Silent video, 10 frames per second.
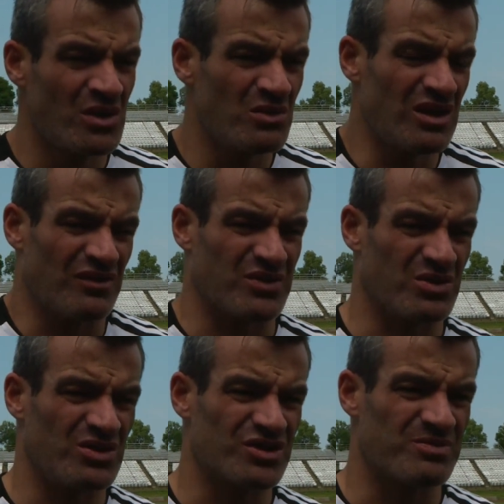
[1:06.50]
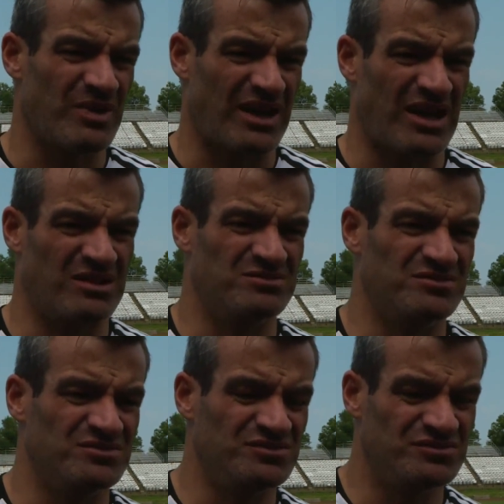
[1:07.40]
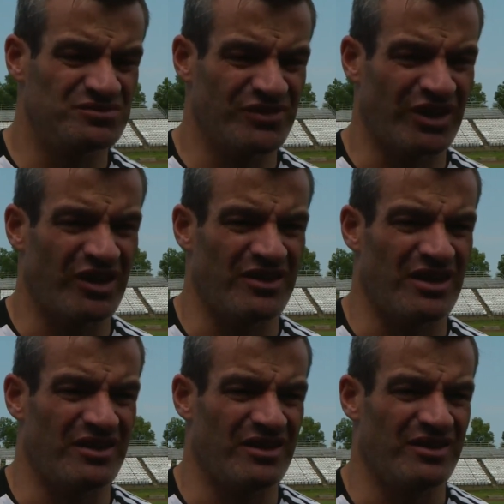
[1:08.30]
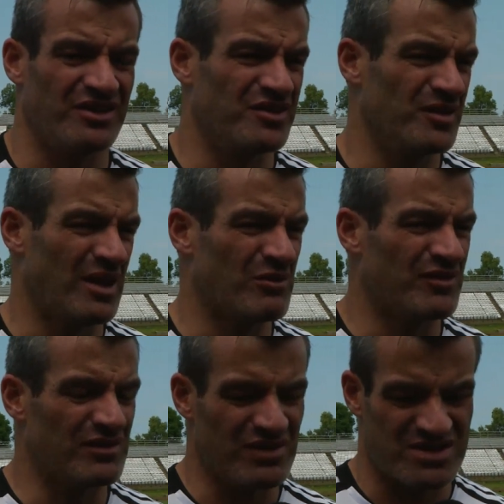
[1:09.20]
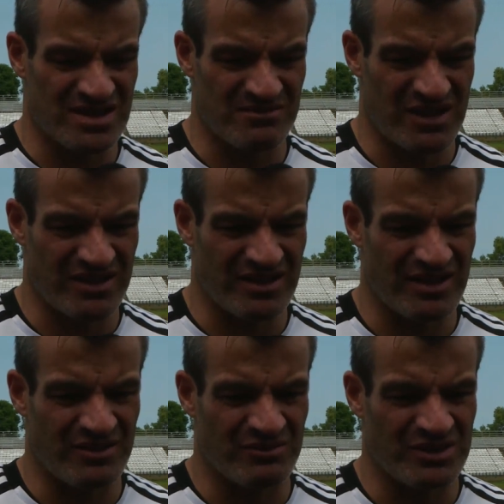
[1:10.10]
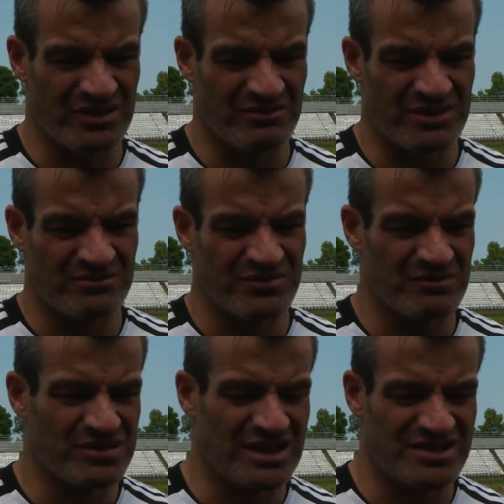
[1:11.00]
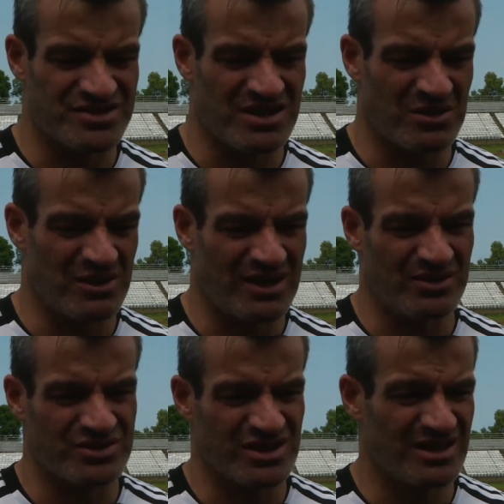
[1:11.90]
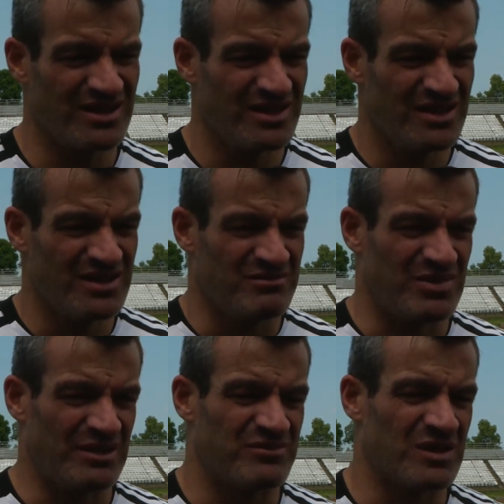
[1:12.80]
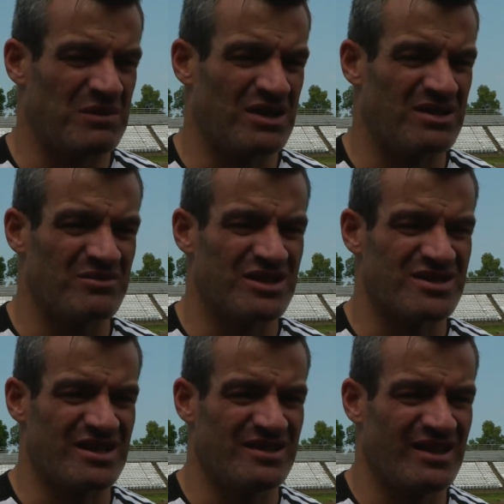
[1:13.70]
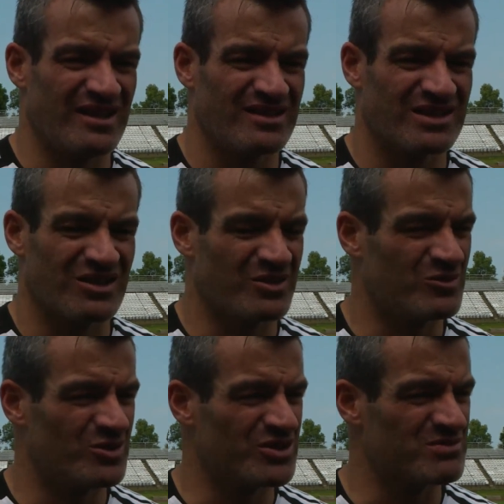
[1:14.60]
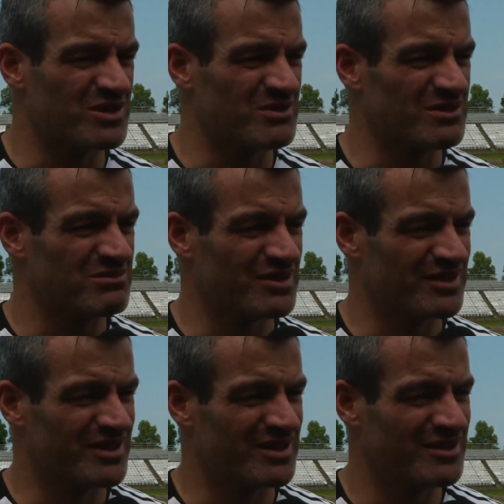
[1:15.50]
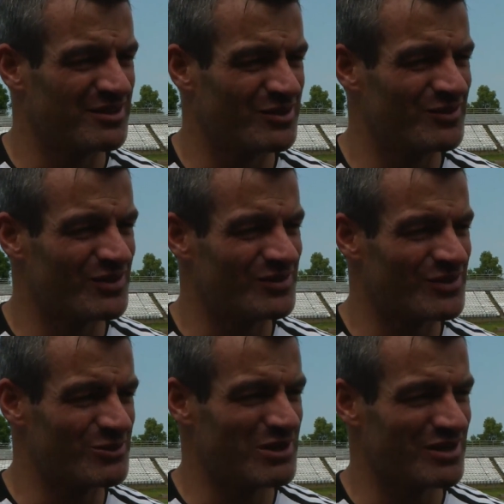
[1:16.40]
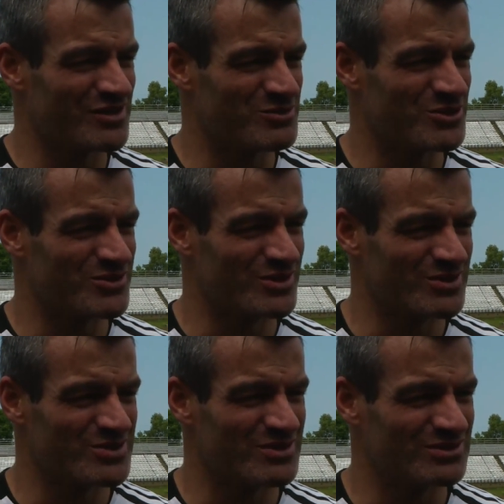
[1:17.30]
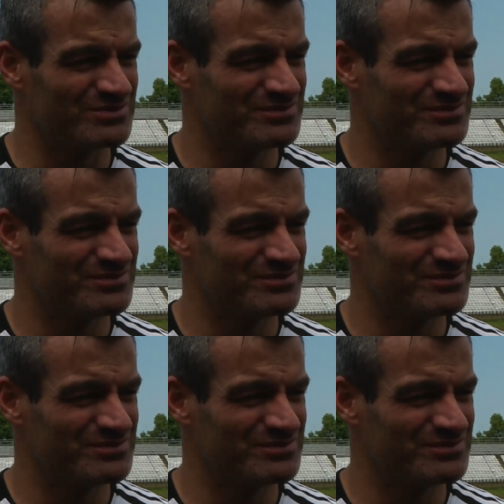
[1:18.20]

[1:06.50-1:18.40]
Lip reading: Well, of course, but you know, yeah, you do that with every team that you when players trade away or train. But probably can be said that Colin Warner's probably wanting to do very, very well against Montreal as well.